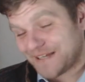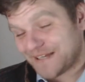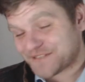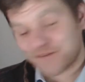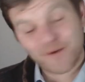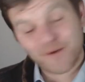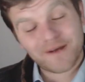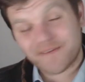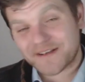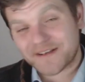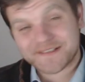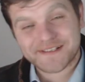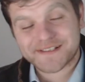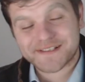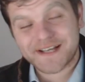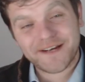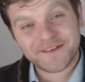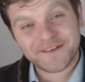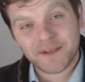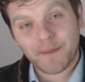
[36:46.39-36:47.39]
That's all I've got
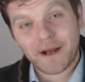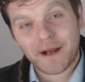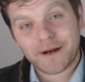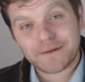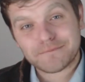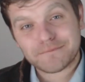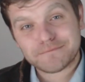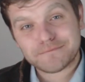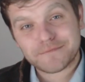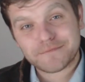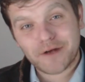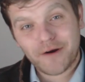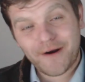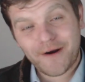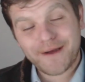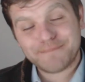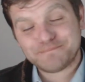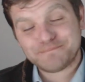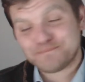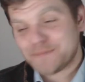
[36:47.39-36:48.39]
to say on the matter.
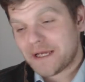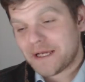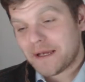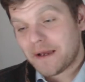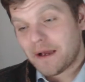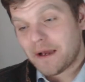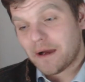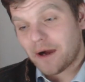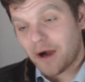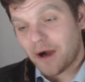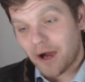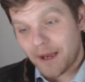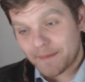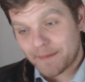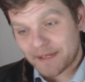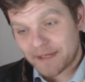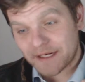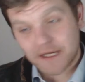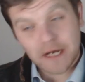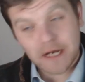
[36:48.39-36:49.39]
All right,
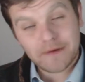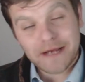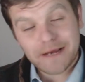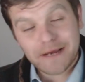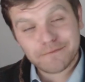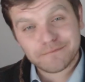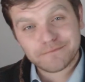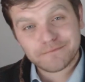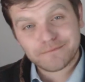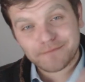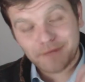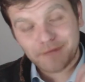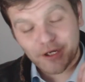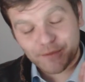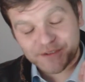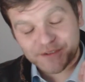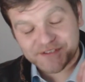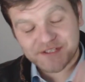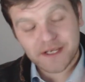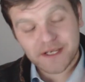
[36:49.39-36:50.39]
I'm gonna go now.
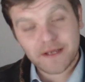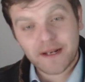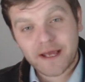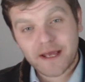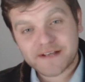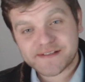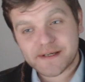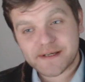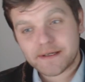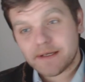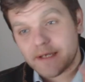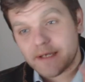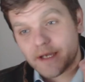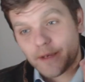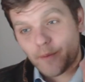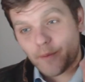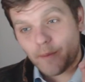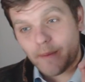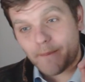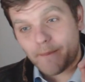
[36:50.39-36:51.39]
I will see you later.
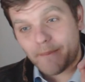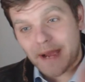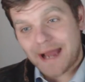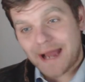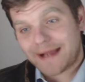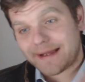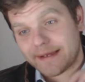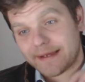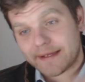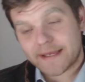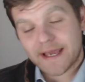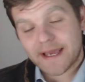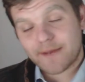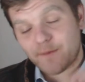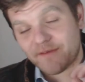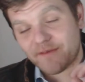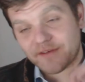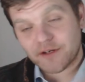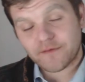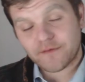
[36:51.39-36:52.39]
We'll be back
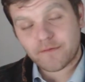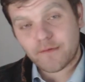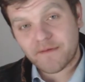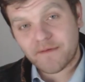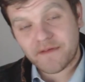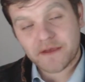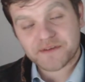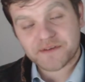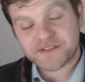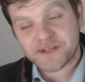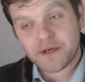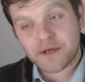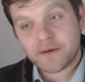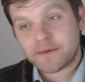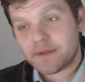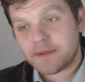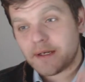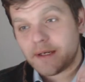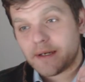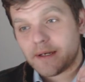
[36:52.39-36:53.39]
again with another review
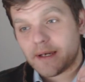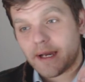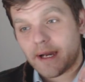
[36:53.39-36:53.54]
soon.